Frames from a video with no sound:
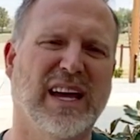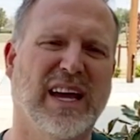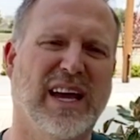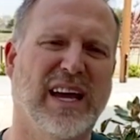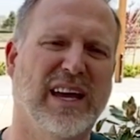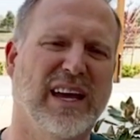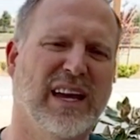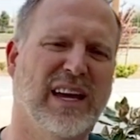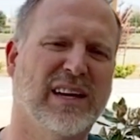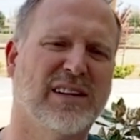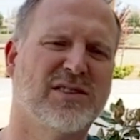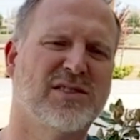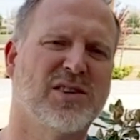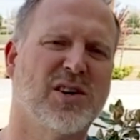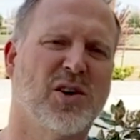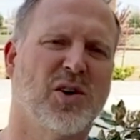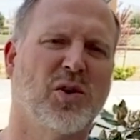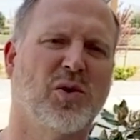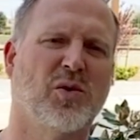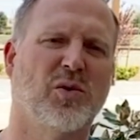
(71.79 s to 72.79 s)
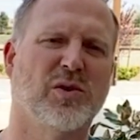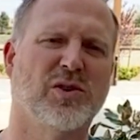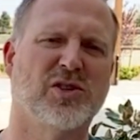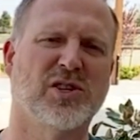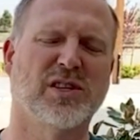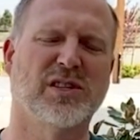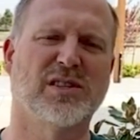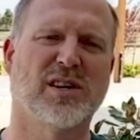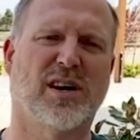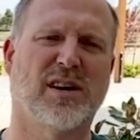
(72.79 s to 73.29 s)
and so
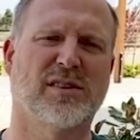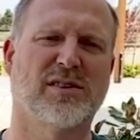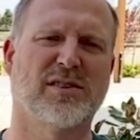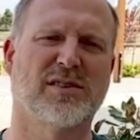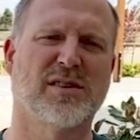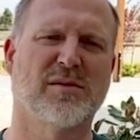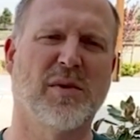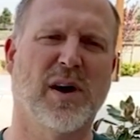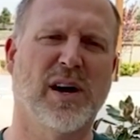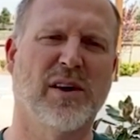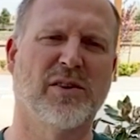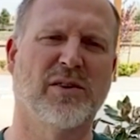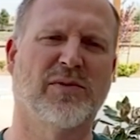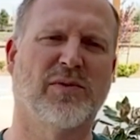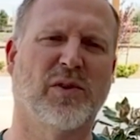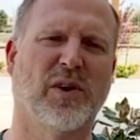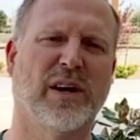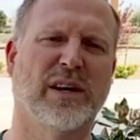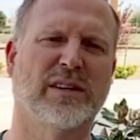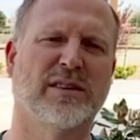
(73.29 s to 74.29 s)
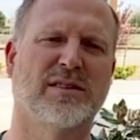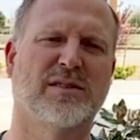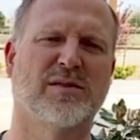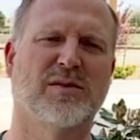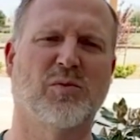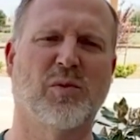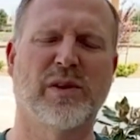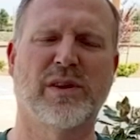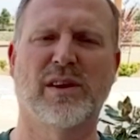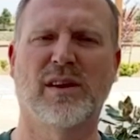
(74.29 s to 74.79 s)
she talked to some other
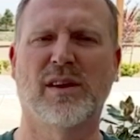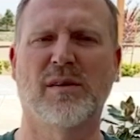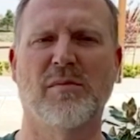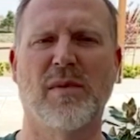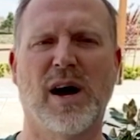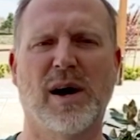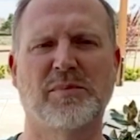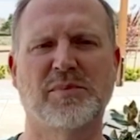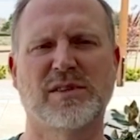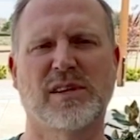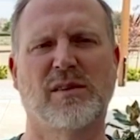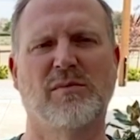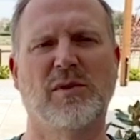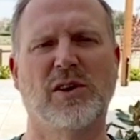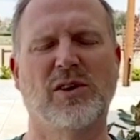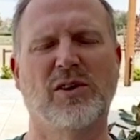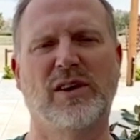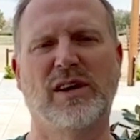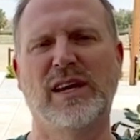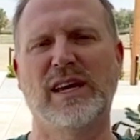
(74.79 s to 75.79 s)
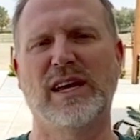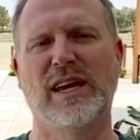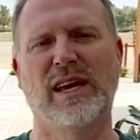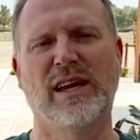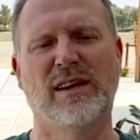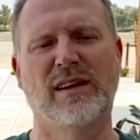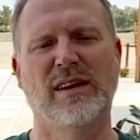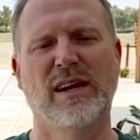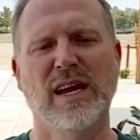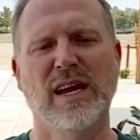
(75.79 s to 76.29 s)
friends within the MOPS community, and